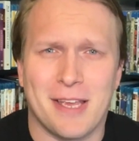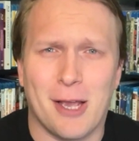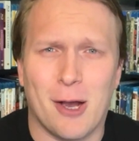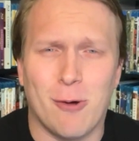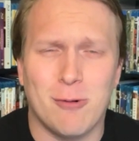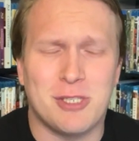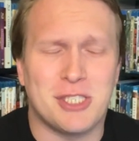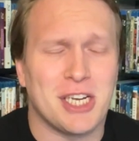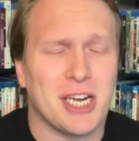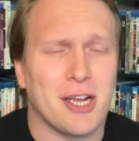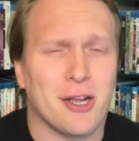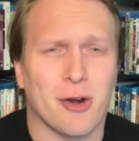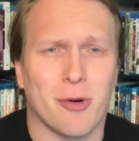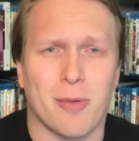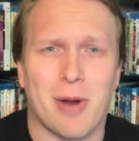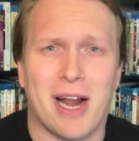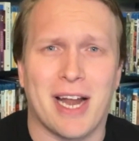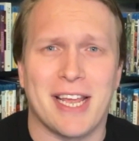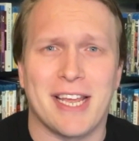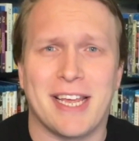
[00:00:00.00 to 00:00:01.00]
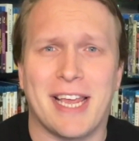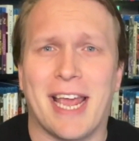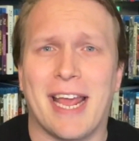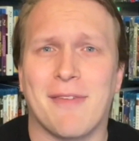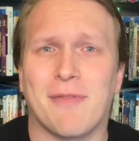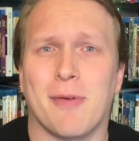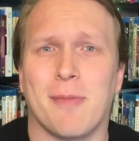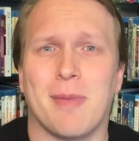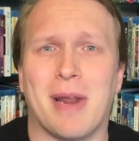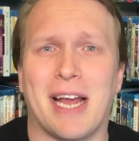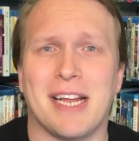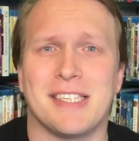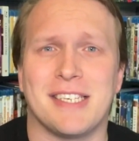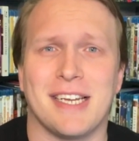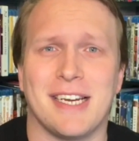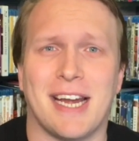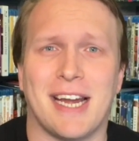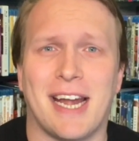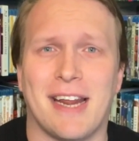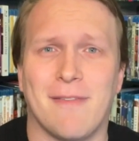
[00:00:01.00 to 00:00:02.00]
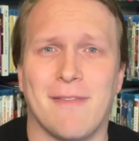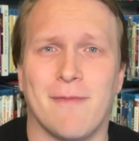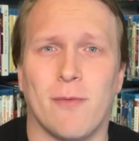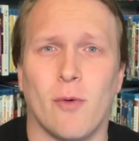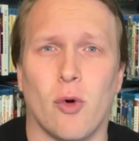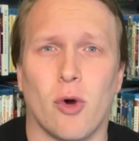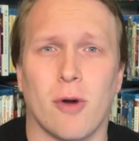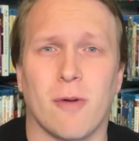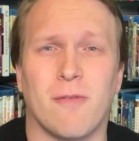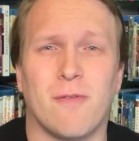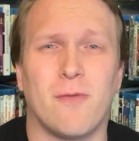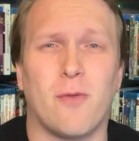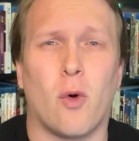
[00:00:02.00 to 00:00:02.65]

The OG Karate Kid from 1984,